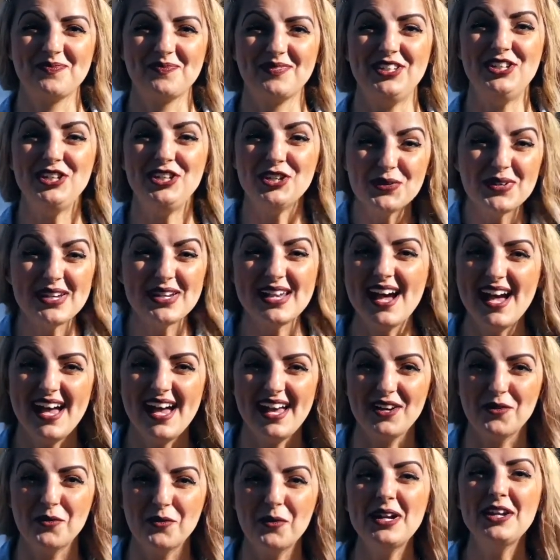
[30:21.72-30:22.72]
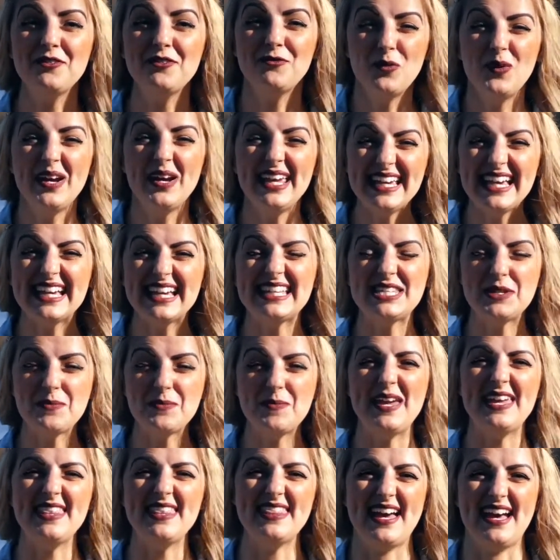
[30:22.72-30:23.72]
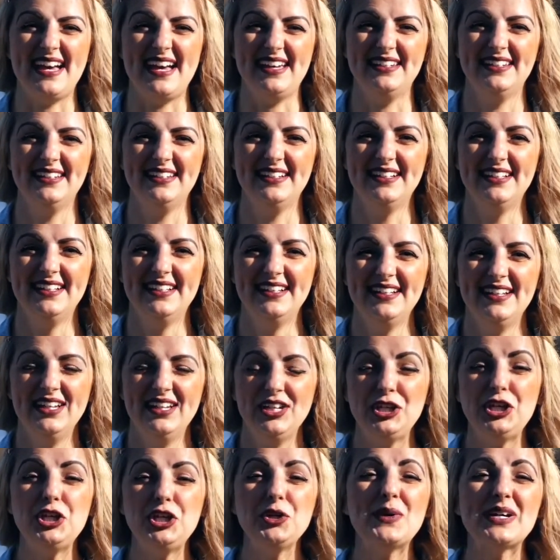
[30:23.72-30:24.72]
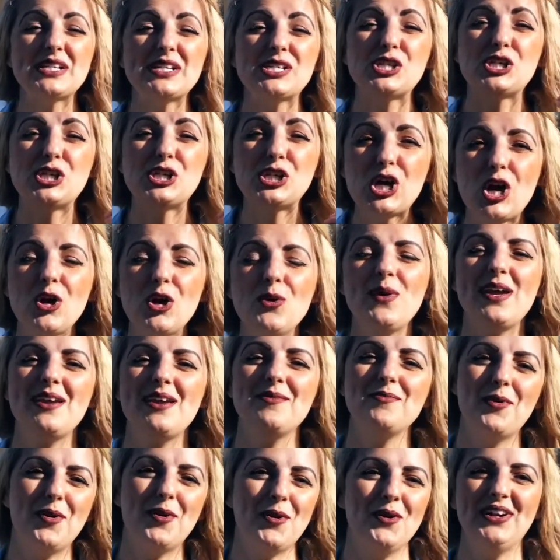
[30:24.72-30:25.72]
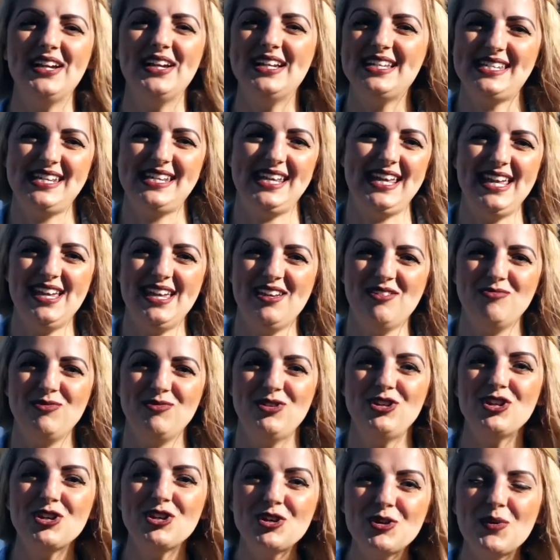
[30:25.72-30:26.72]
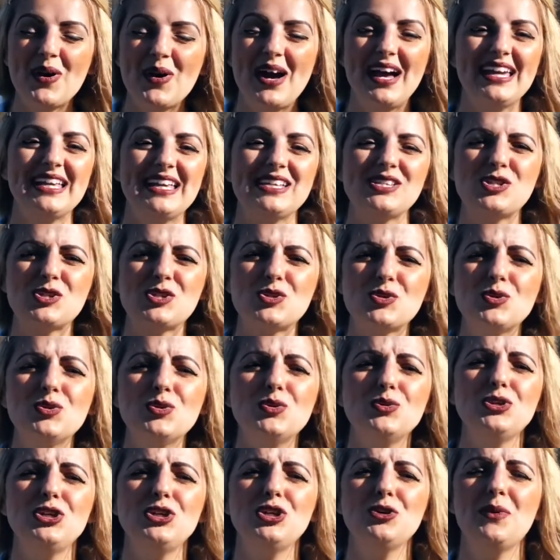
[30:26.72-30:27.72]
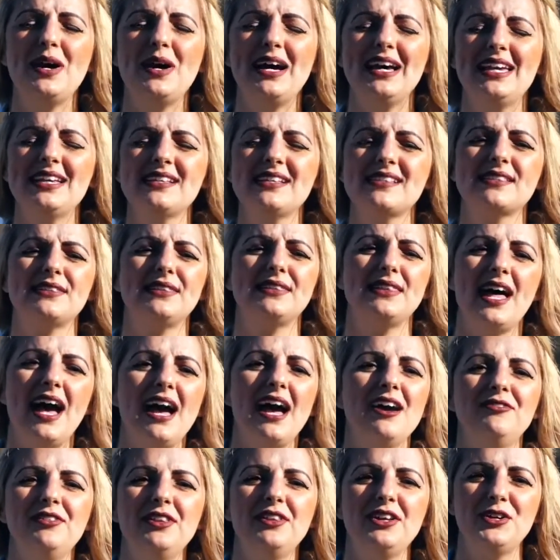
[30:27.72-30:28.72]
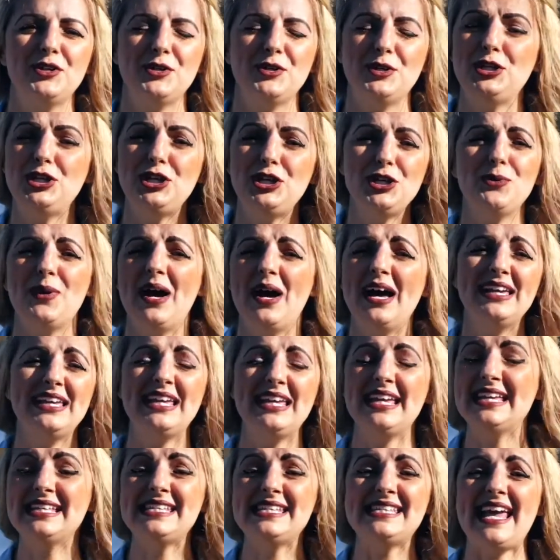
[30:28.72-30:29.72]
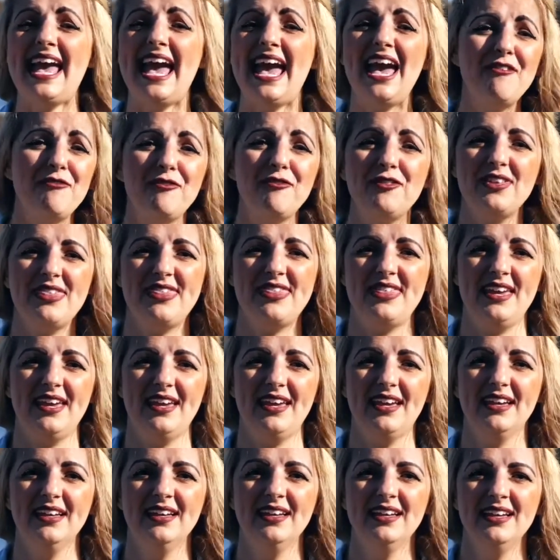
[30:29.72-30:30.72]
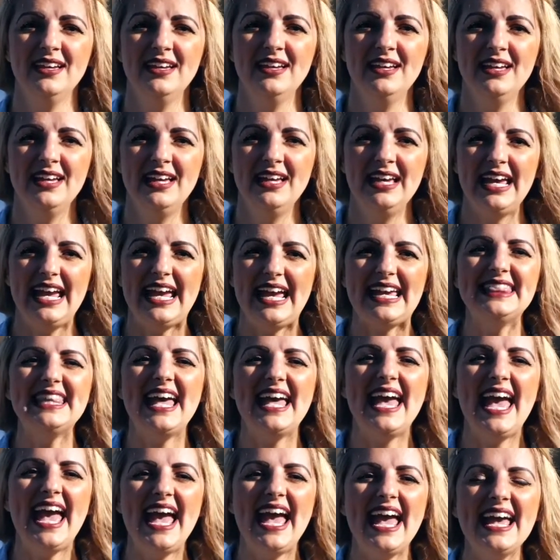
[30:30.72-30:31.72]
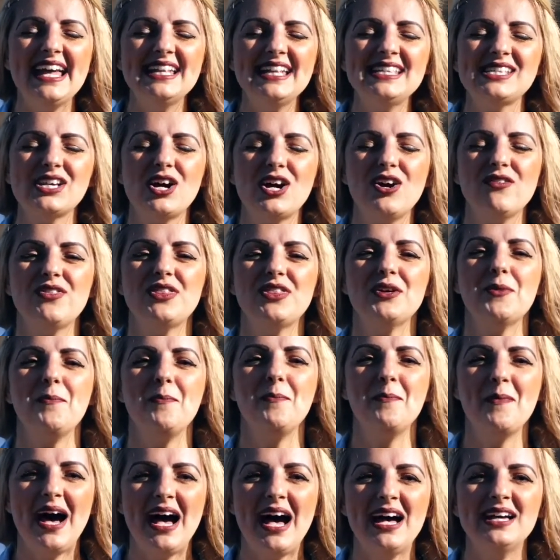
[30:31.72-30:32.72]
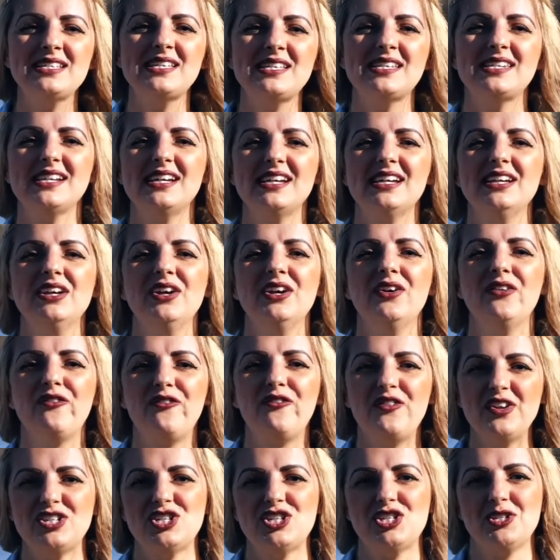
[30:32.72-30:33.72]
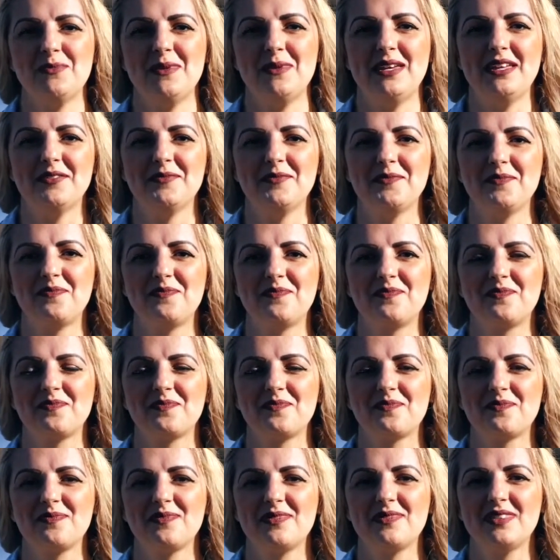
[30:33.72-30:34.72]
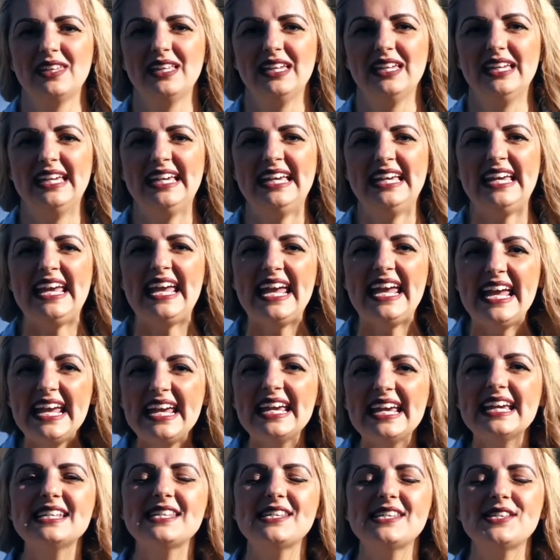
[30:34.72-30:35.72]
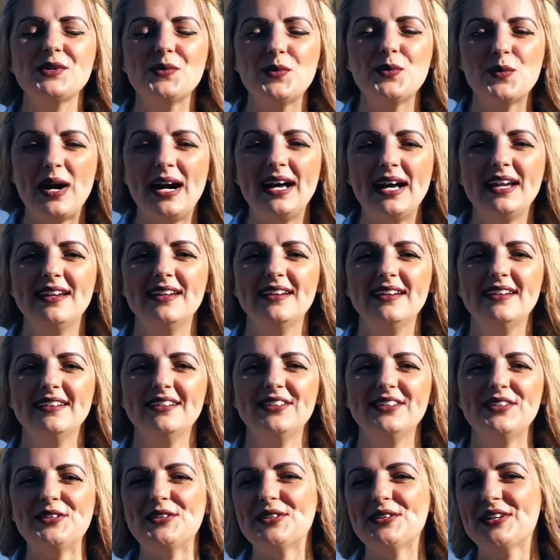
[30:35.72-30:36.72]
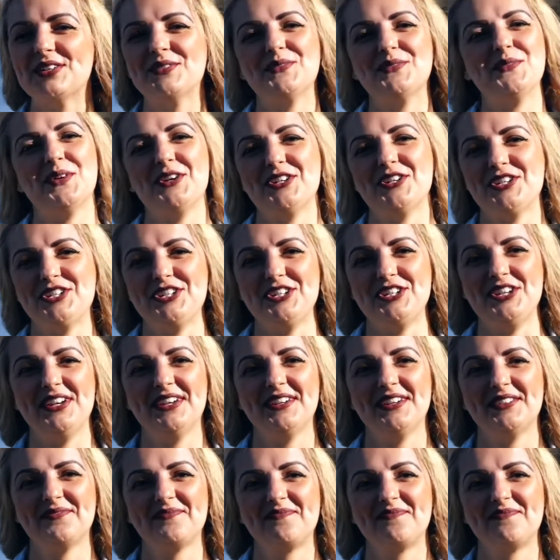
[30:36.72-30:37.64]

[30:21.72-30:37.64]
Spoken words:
You and I, what if we get to be that? You are so important to him. You are his tool. You are his livelihood. You are his everything. in the hands of the master fisherman. He is the one who can wash you.